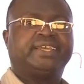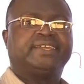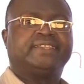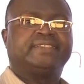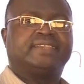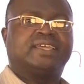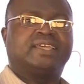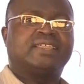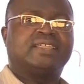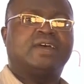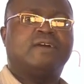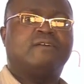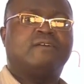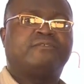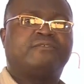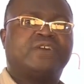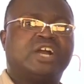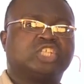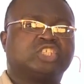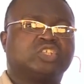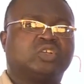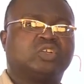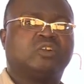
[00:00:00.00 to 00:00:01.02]
The other
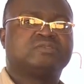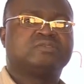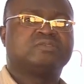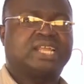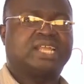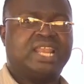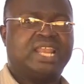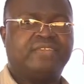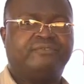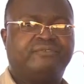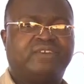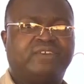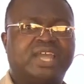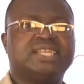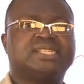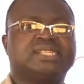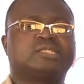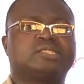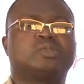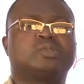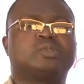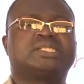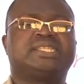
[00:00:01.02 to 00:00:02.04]
function of saliva is
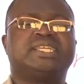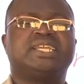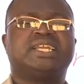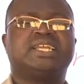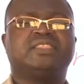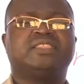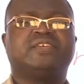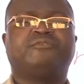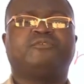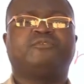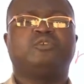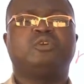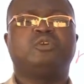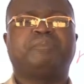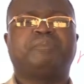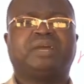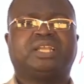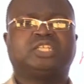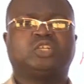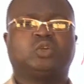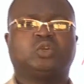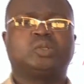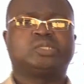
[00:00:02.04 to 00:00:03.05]
to stick the food
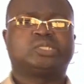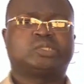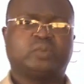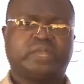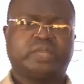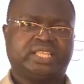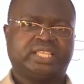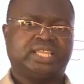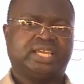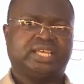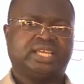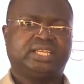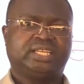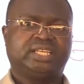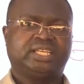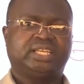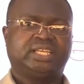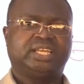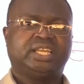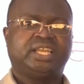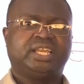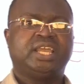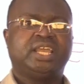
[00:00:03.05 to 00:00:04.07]
particles together.
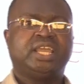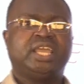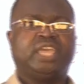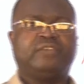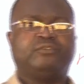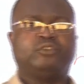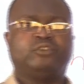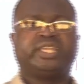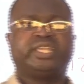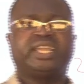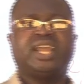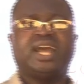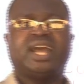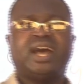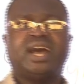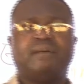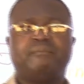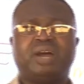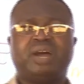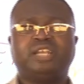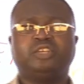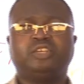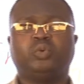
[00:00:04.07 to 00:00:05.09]
If you take a
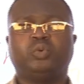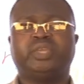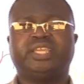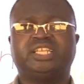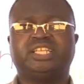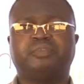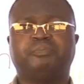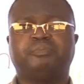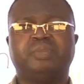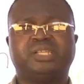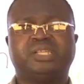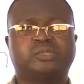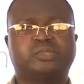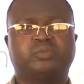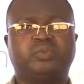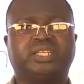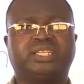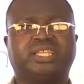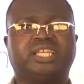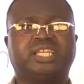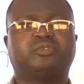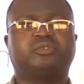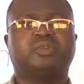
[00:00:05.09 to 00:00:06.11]
hammer and you hit
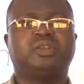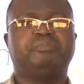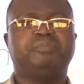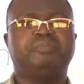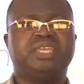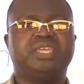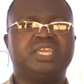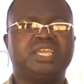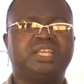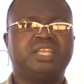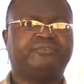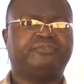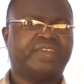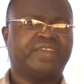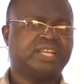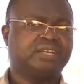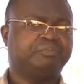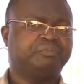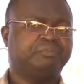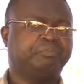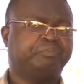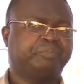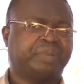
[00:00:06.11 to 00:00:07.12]
biscuit, it will be in
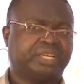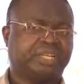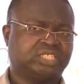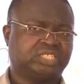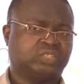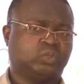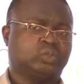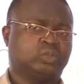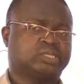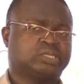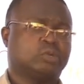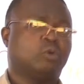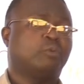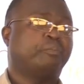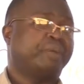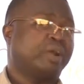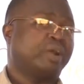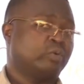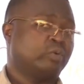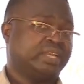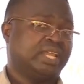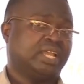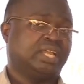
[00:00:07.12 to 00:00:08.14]
fine particles or
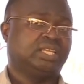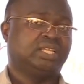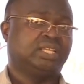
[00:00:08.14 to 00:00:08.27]
powder.